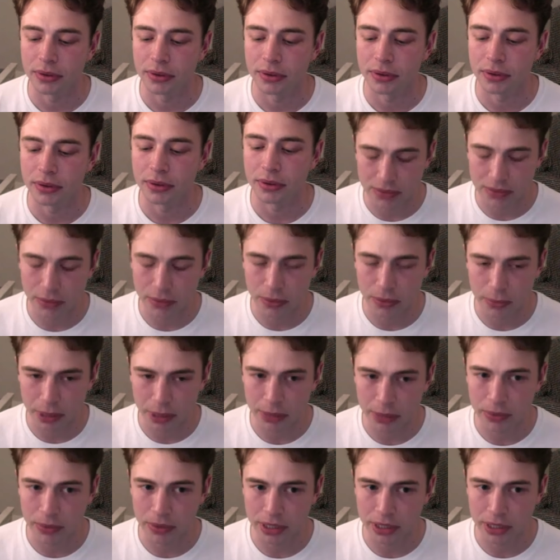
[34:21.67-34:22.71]
think that's what
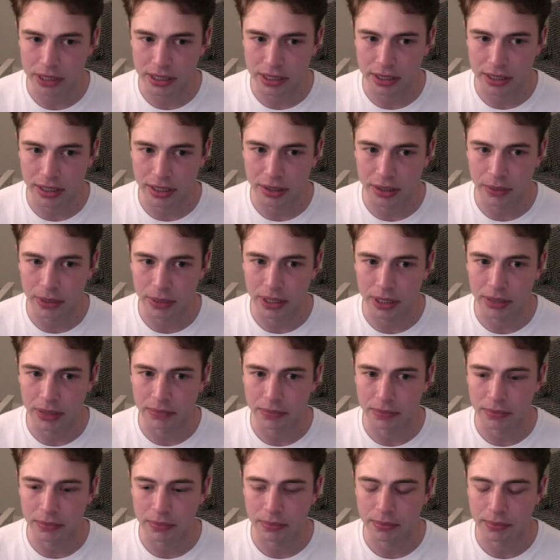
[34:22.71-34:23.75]
people need to take away,
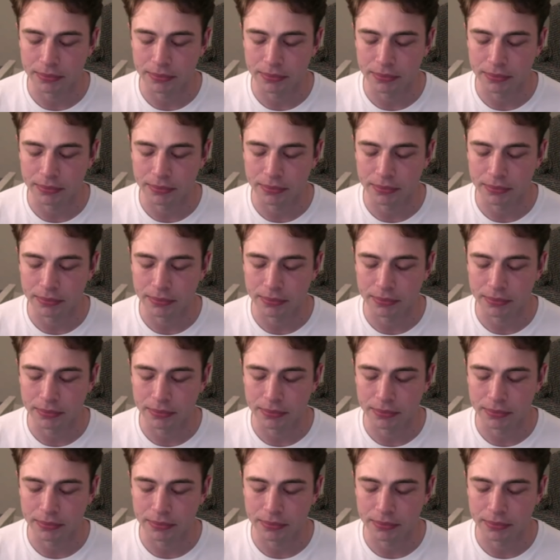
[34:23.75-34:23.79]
